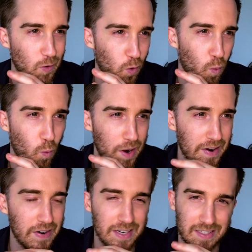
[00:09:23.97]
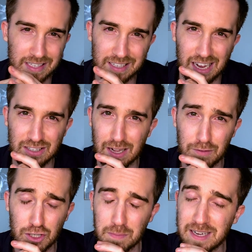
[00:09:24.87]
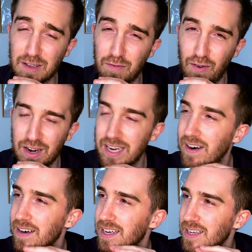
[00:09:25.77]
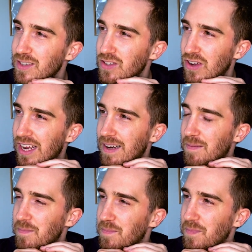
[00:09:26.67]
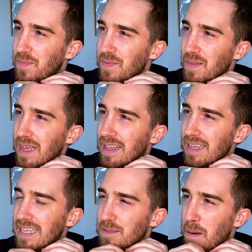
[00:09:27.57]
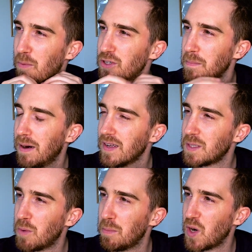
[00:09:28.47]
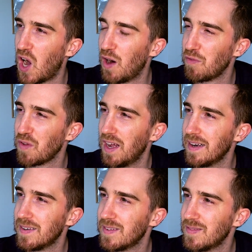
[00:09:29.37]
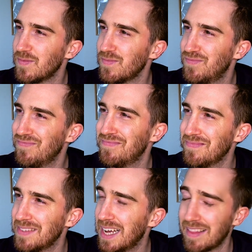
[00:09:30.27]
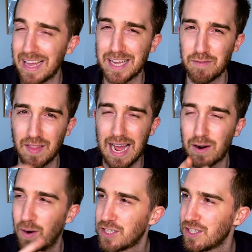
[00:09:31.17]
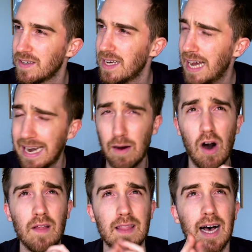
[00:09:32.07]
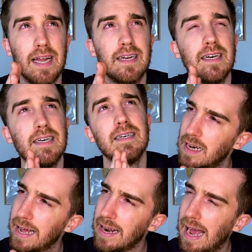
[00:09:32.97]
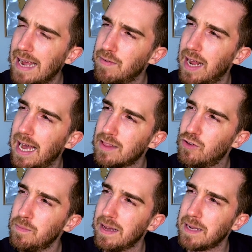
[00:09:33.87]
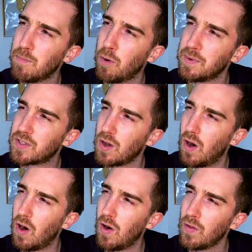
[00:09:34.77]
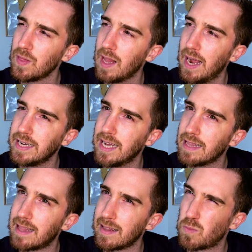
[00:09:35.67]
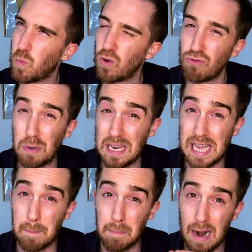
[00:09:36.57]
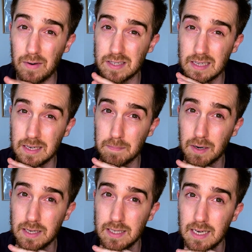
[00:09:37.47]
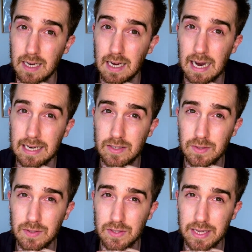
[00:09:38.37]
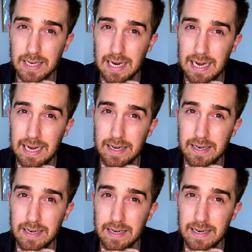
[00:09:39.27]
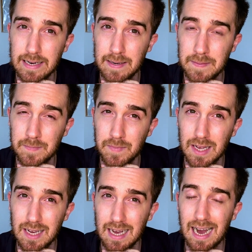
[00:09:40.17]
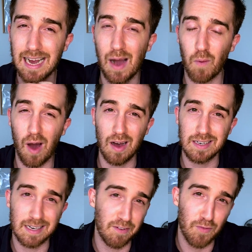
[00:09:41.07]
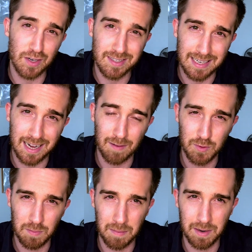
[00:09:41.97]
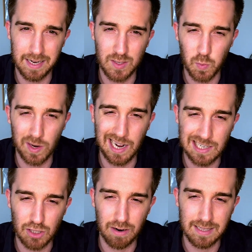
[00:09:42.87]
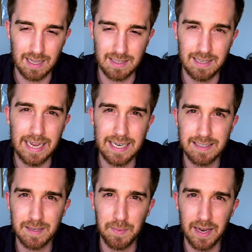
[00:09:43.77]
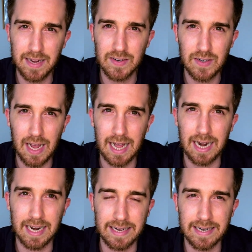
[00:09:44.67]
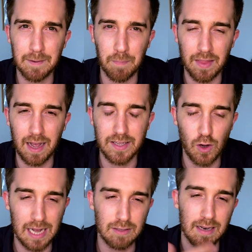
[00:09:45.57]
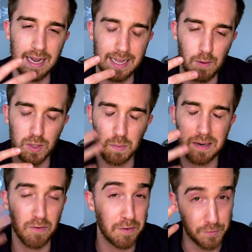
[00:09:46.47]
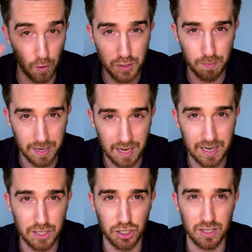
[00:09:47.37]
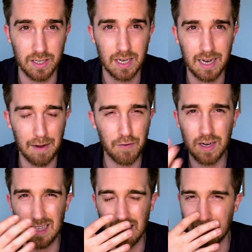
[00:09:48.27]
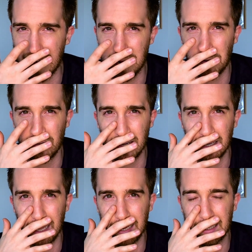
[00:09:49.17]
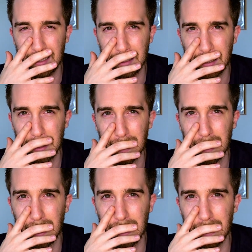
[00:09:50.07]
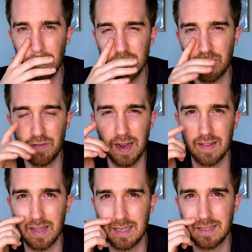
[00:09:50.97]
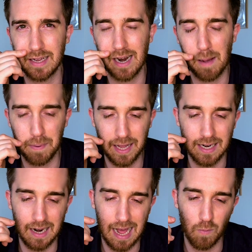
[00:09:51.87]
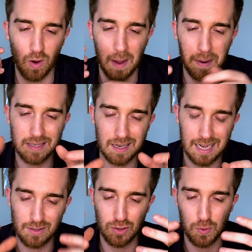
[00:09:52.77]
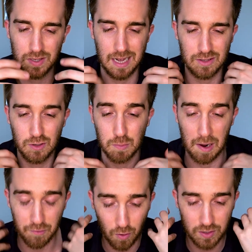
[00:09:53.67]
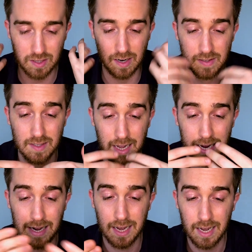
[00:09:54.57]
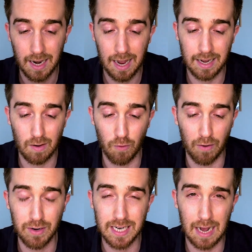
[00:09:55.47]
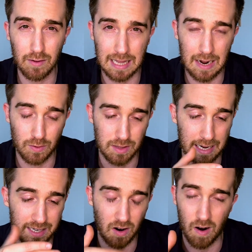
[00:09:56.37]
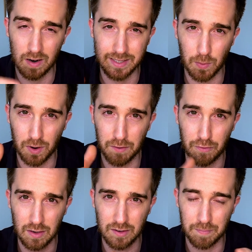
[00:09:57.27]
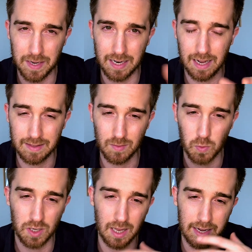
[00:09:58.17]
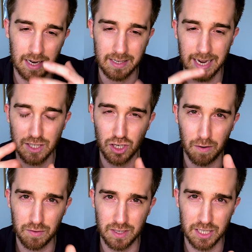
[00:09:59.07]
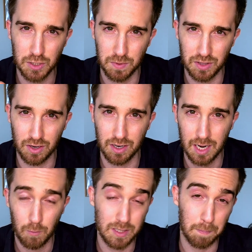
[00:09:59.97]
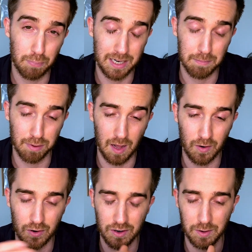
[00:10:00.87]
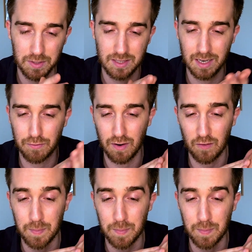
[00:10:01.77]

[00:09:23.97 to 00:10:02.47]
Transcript: weird and that kind of stuff, it just makes it funnier. So yeah, I think that's my most embarrassing moment offline. Thank you for that question. And now online. I haven't had too many moments online yet that were really embarrassing, but I do think I had, the first thing that comes to my mind is when I tried that dating simulator and you had to it was with voice recognition. I forgot the name of it, It was Valentine's Day that I played it, and what I basically had to do was I had to use my voice and then say, like, read out loud, like, cards that were in front of me, and that would, like, engage a conversation with the pretty blonde girl that was sitting in front of